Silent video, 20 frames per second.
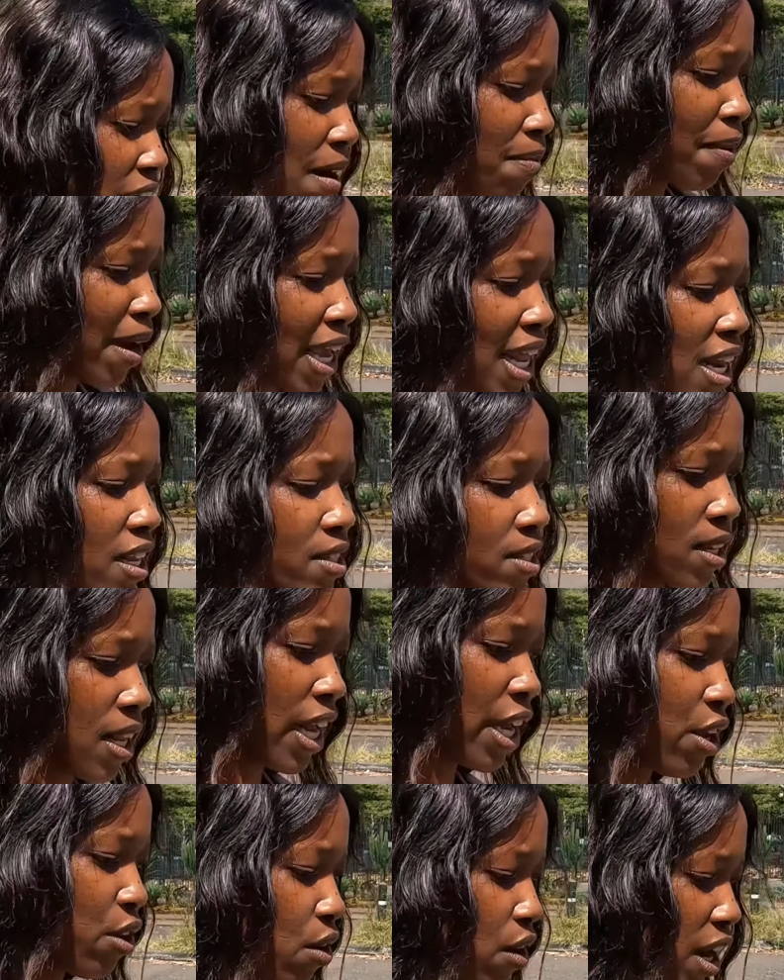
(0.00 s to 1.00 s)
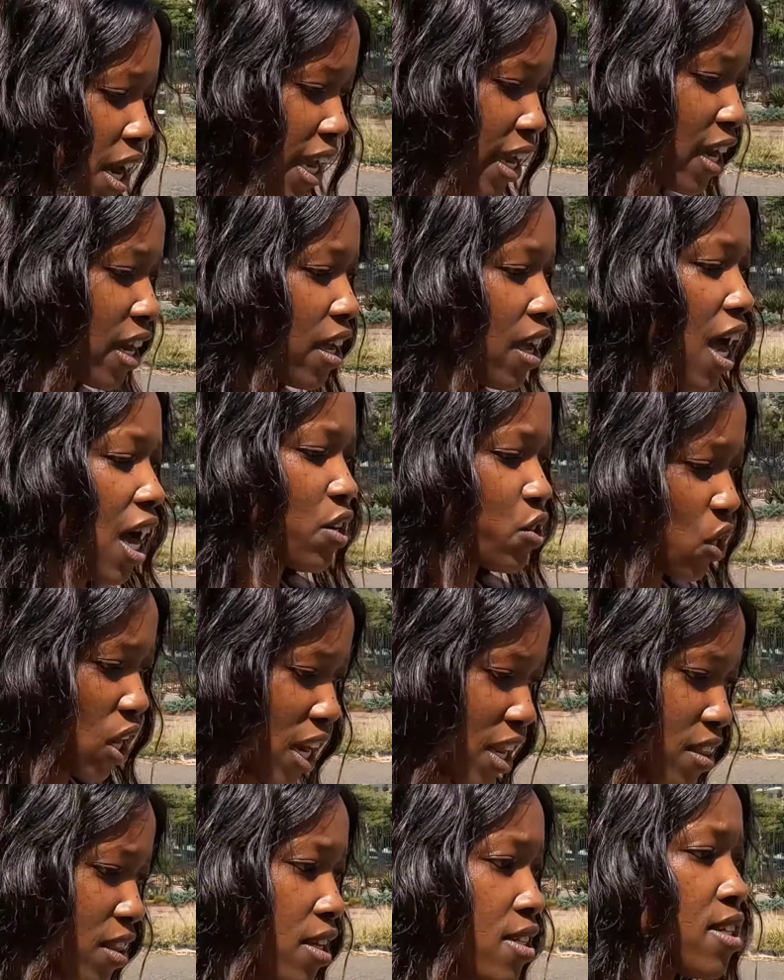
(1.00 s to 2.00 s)
in Upper Hill, it's like you're like
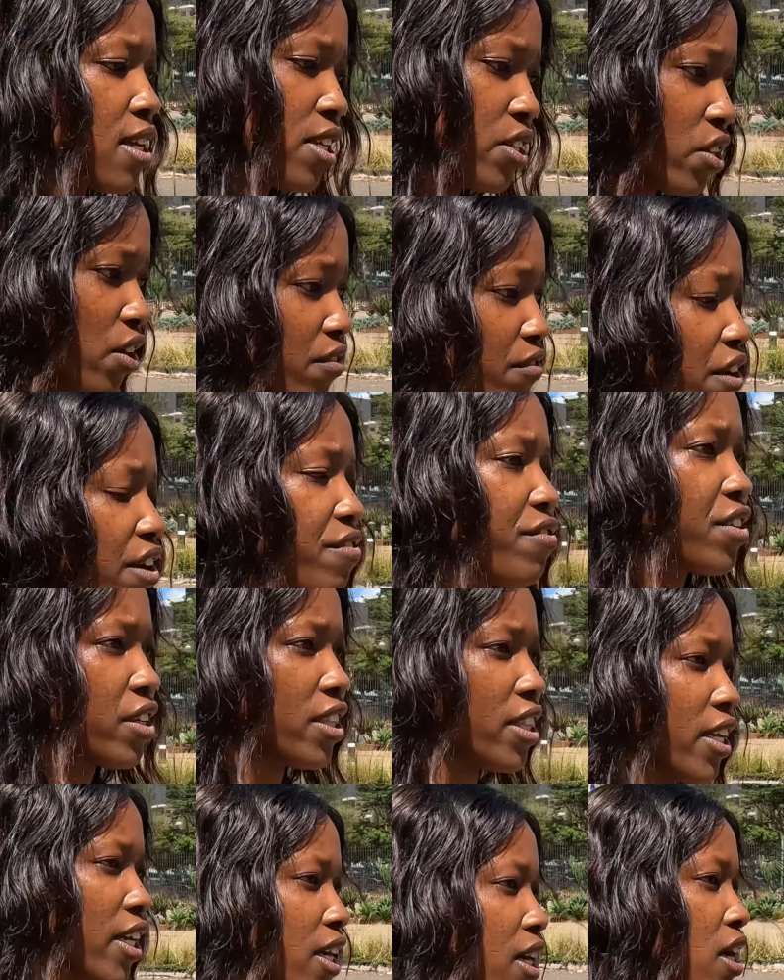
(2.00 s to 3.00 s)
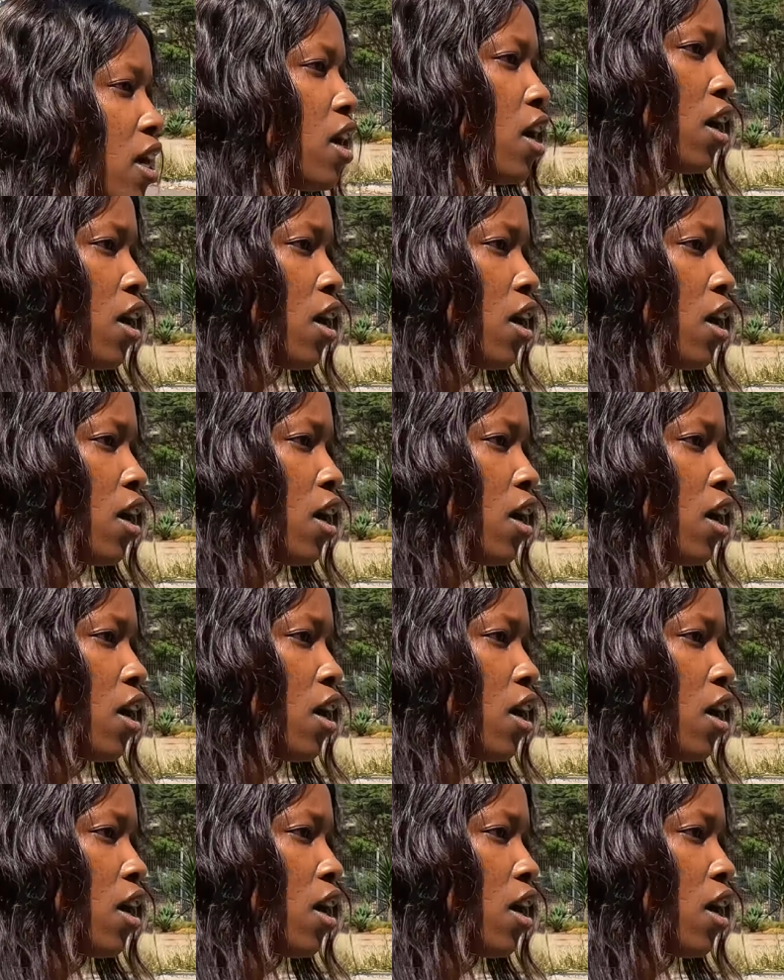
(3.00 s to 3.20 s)
actually in the center of everything.